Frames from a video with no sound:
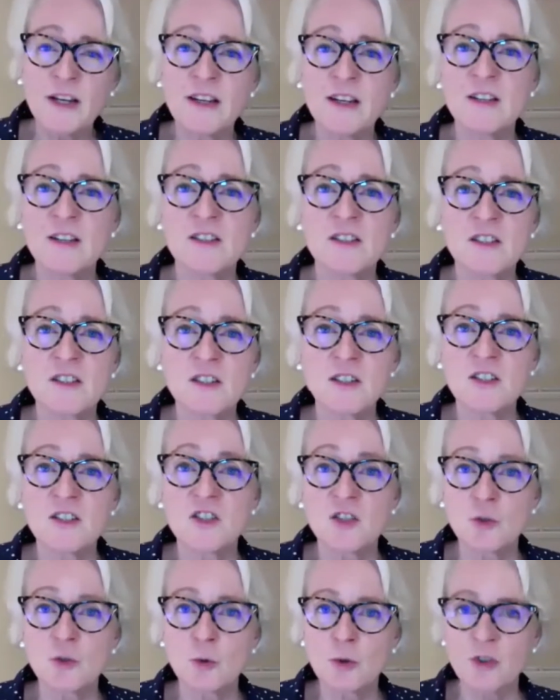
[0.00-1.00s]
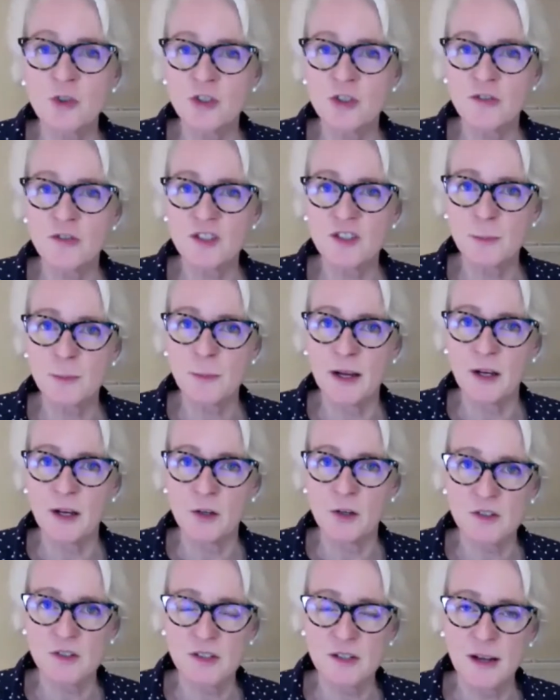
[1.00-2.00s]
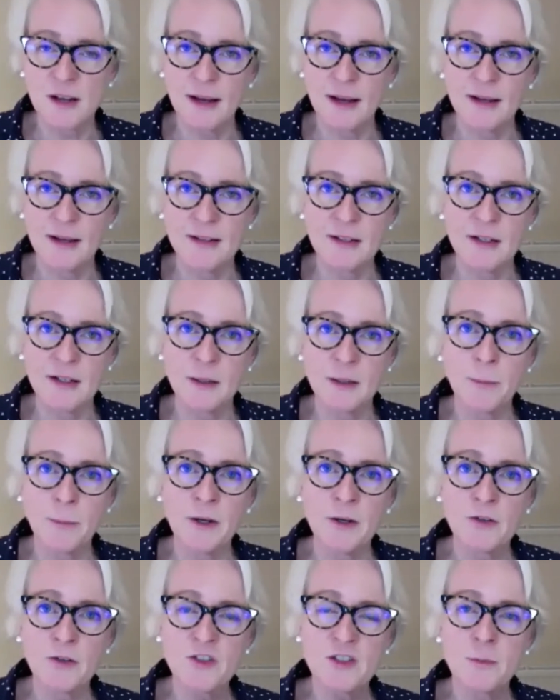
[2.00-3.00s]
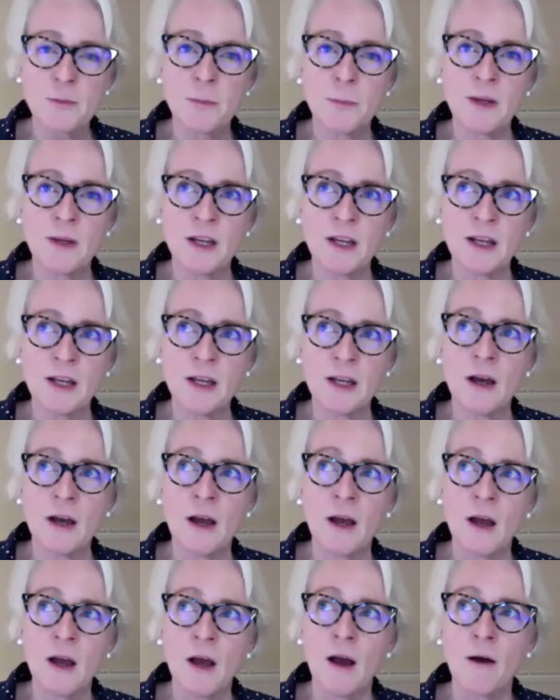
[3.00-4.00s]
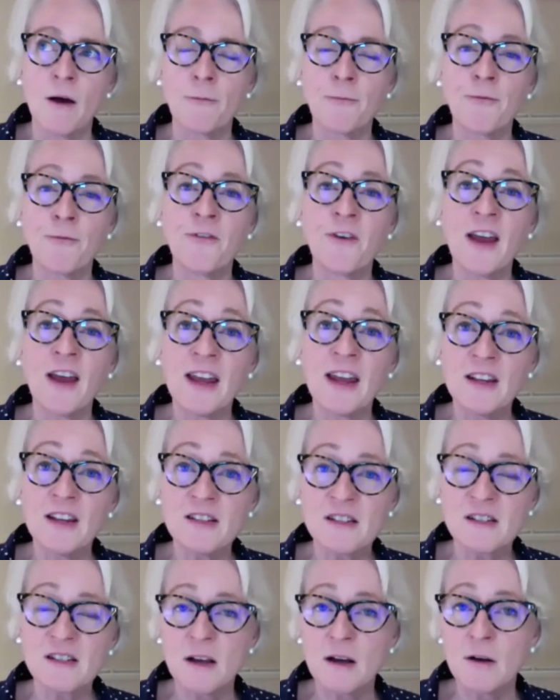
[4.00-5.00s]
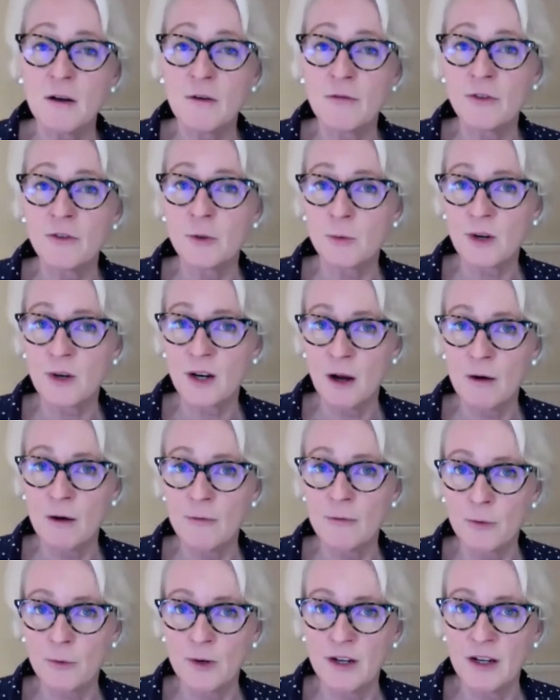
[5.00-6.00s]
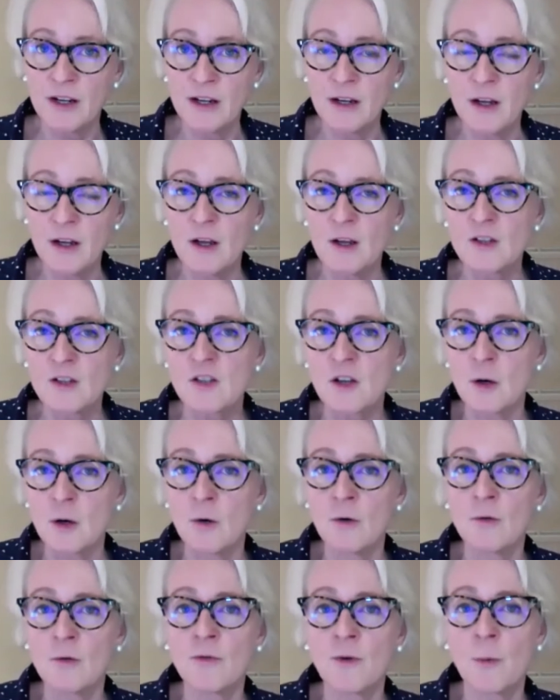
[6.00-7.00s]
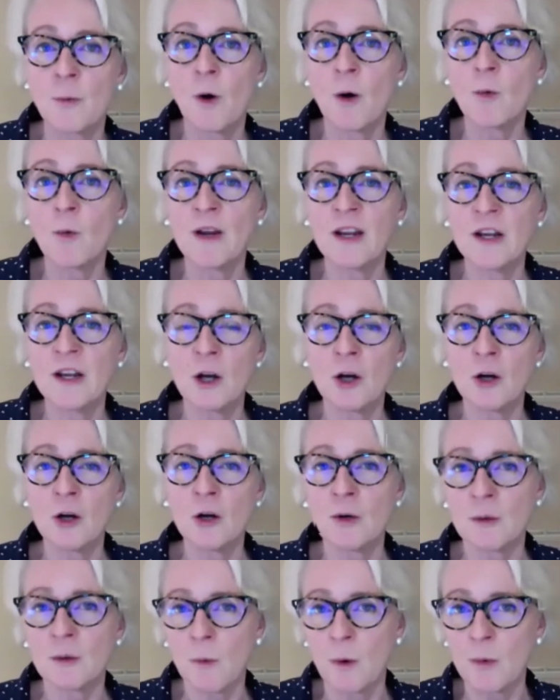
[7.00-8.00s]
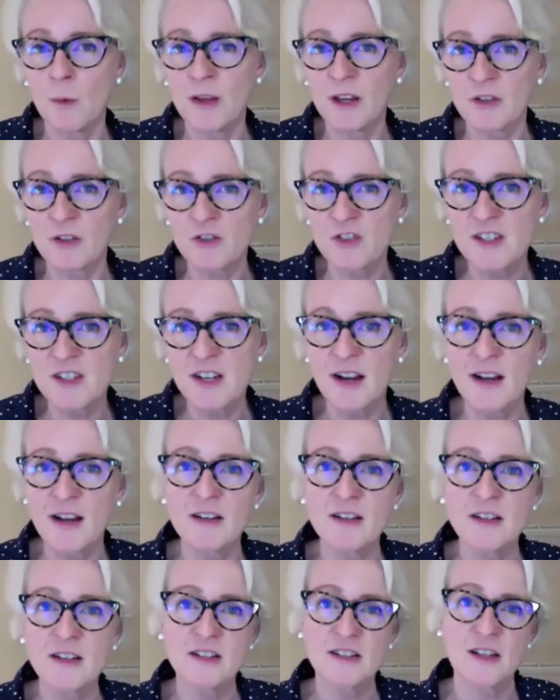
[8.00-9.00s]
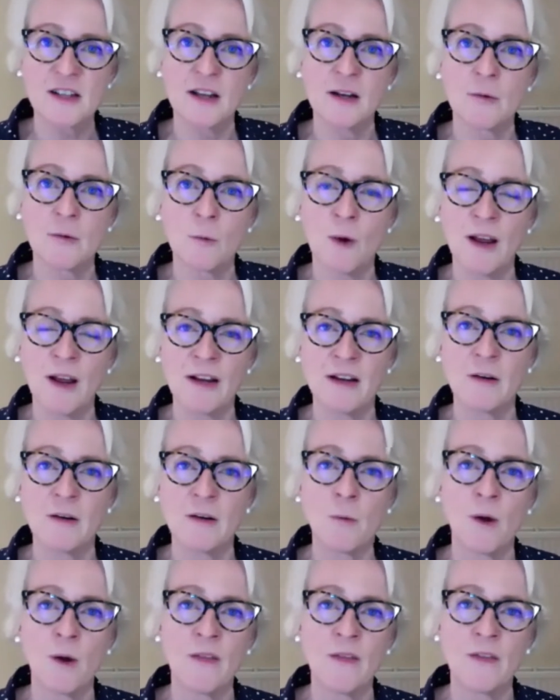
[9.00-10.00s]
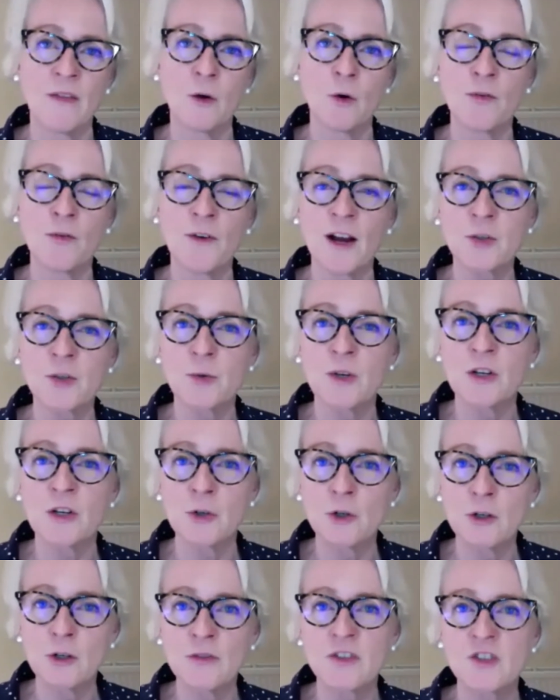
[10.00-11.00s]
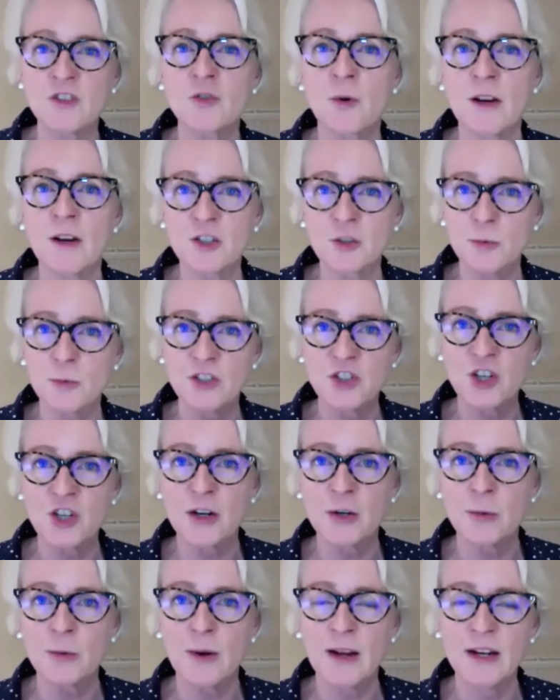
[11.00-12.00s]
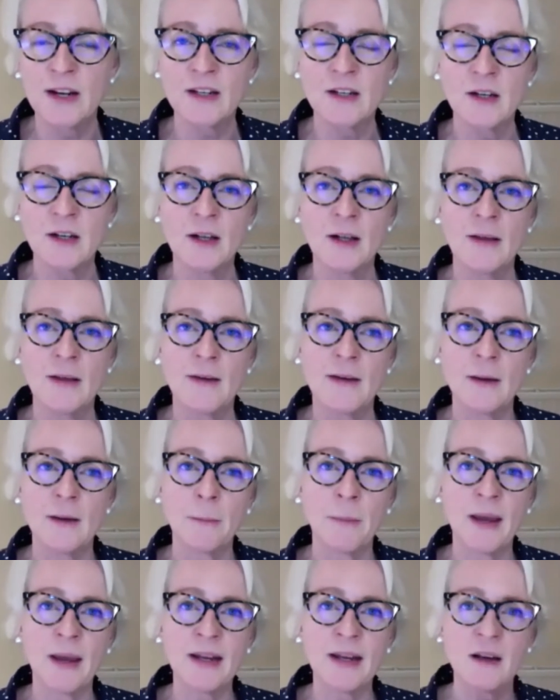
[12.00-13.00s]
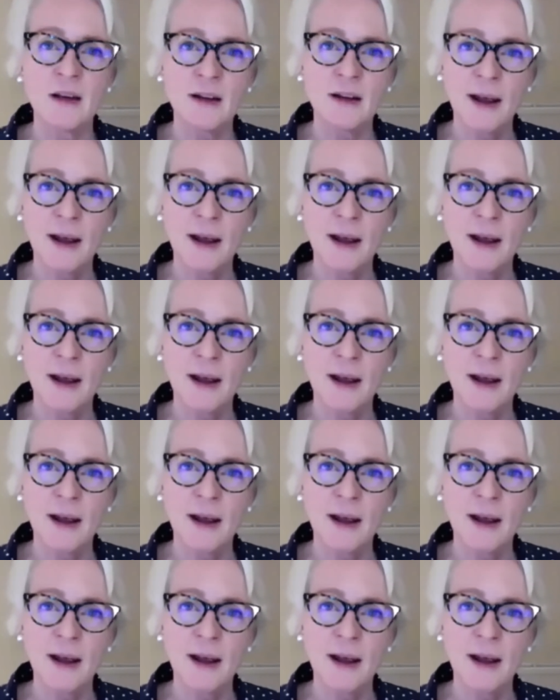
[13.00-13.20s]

is the distortion of smells, and it appears to be a phase of the recovery. So from what we know and what we understand is that when the olfactory nerve is trying to regenerate, it may not